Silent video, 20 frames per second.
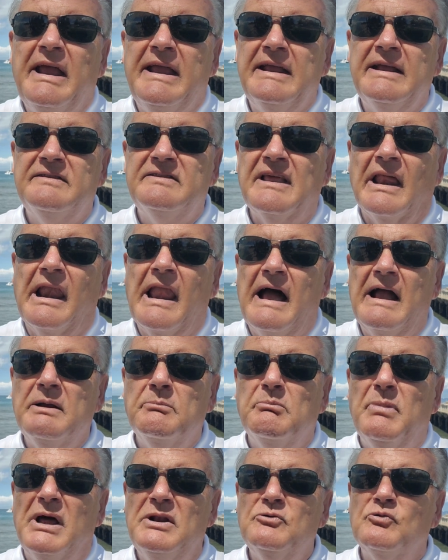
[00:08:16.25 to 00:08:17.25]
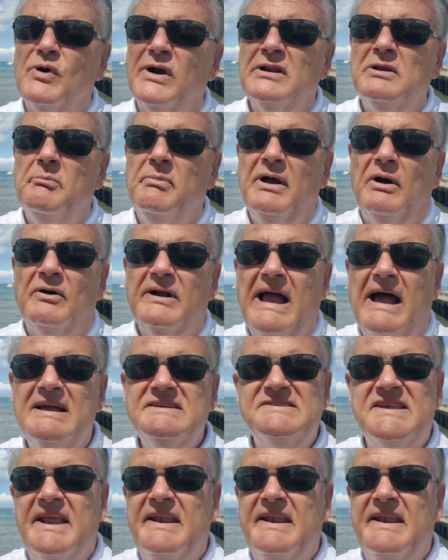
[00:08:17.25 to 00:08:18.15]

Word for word: hit the like button, ring the bell, guys,